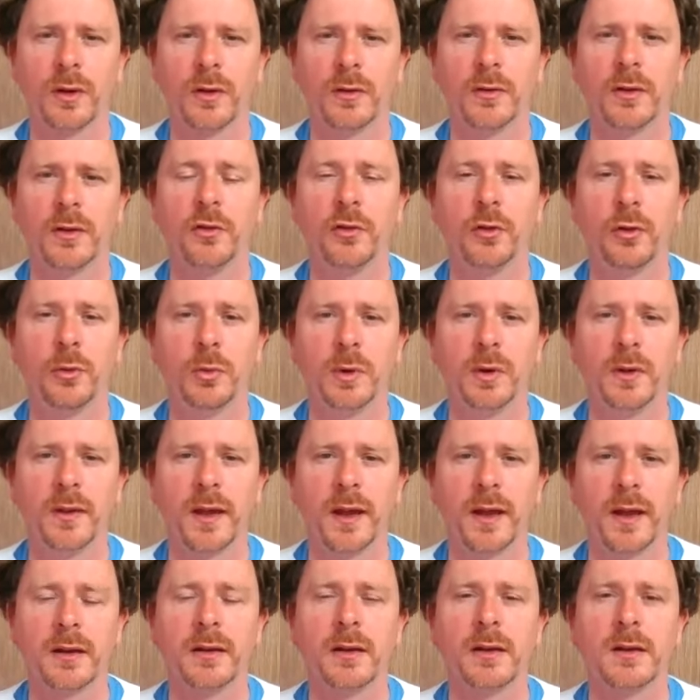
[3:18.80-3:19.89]
that you would
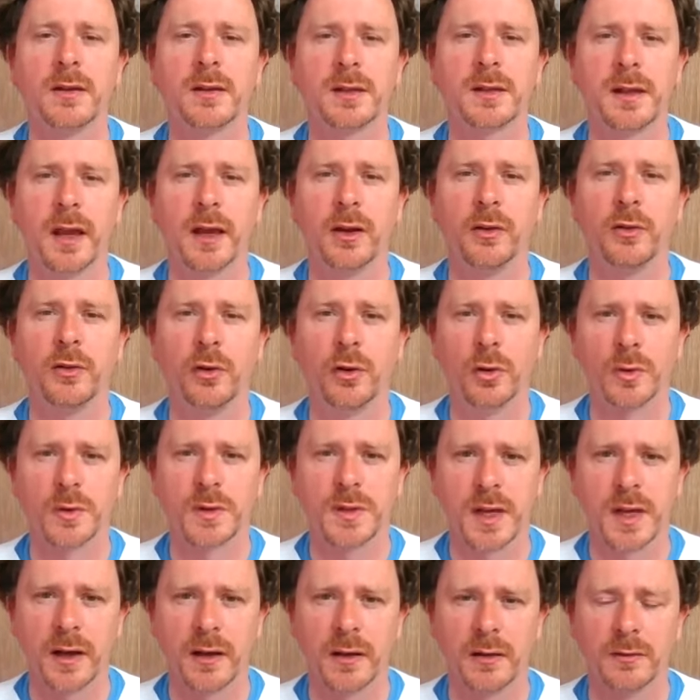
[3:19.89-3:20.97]
then say to
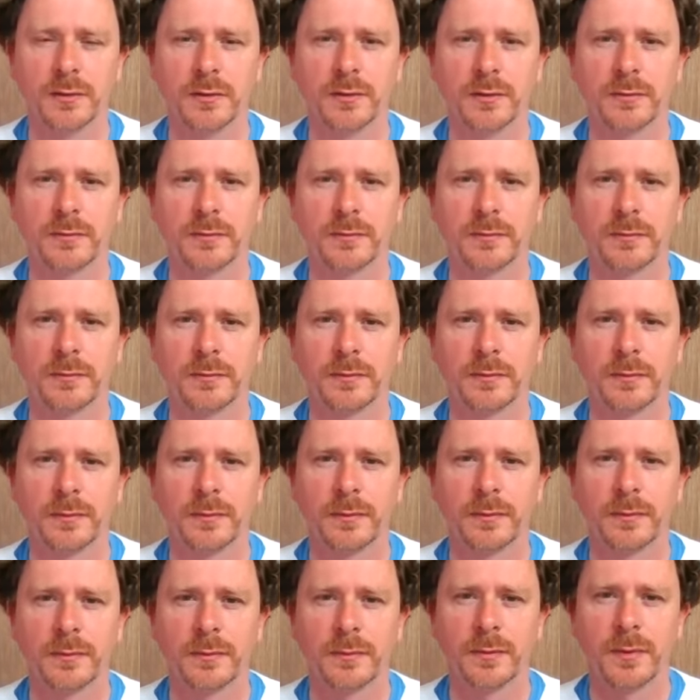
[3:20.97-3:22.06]
yourself.
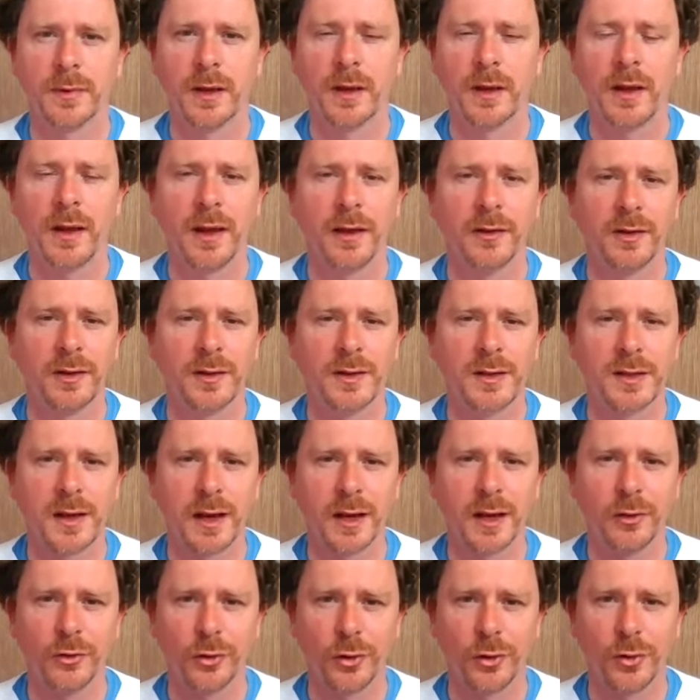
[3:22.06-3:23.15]
And in
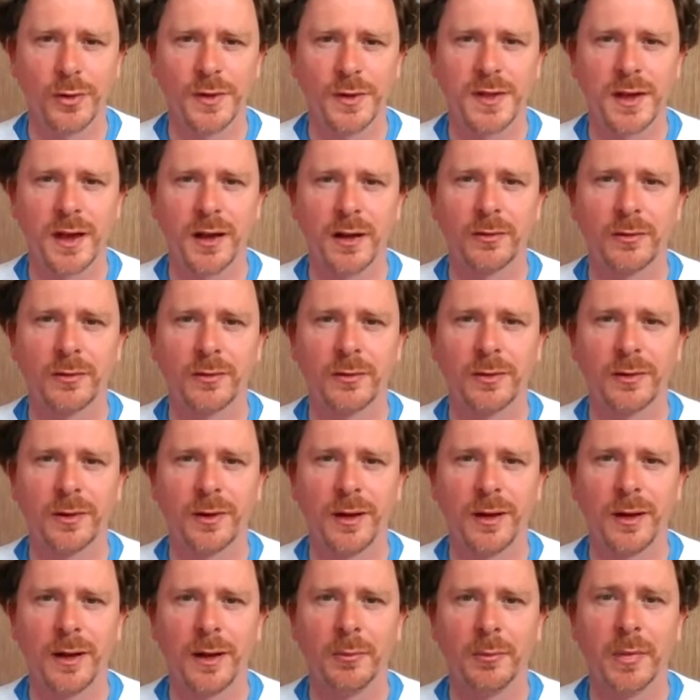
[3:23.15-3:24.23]
saying to yourself,
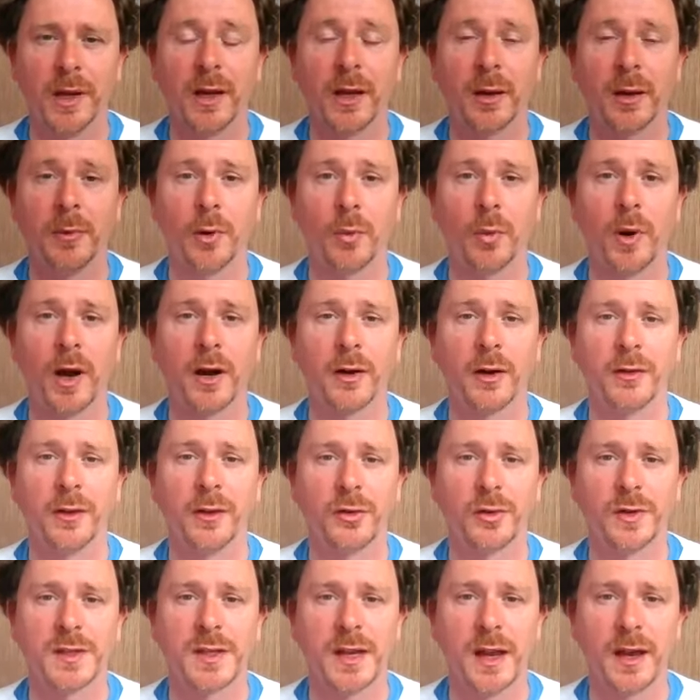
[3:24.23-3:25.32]
become aware that
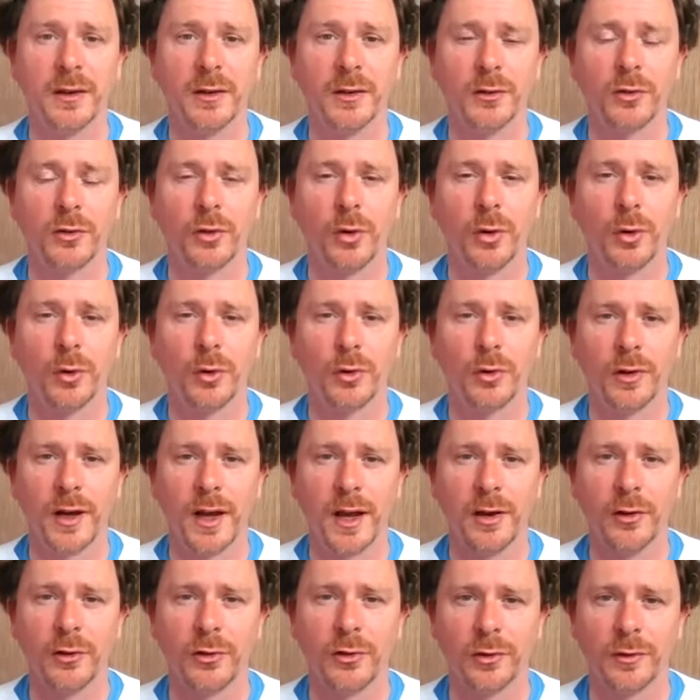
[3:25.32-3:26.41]
you're saying it to all
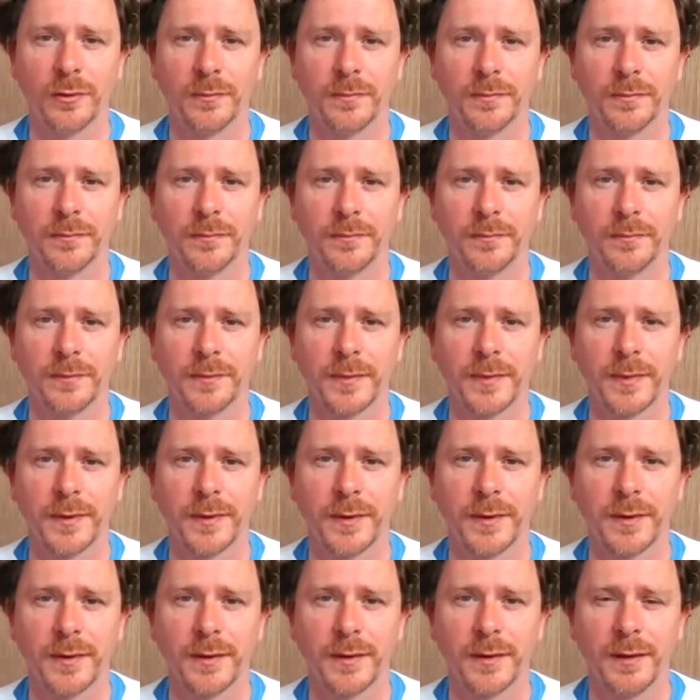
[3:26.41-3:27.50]
creation.
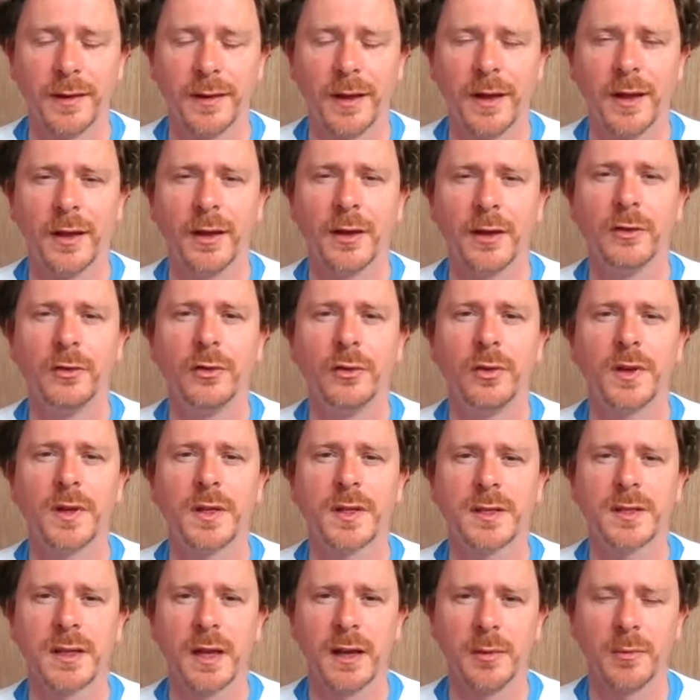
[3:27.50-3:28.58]
Do the
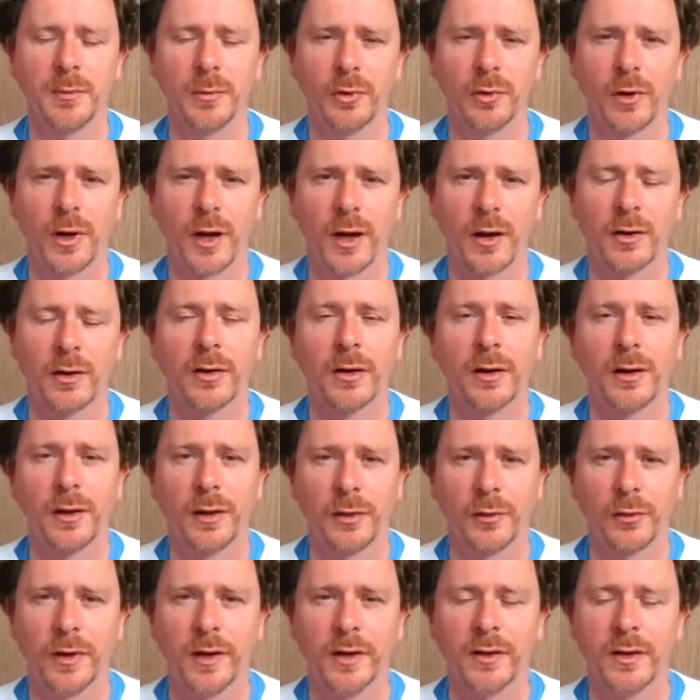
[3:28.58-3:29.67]
same prayer
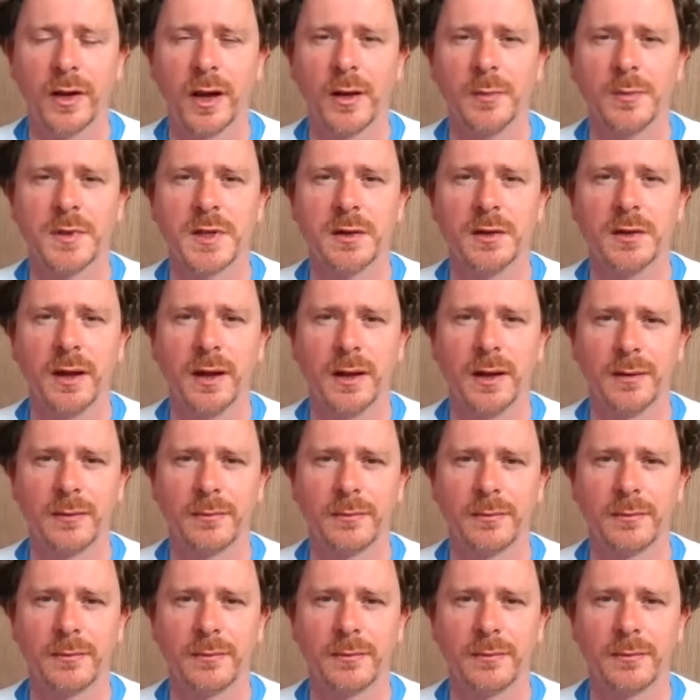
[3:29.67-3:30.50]
3 times a day,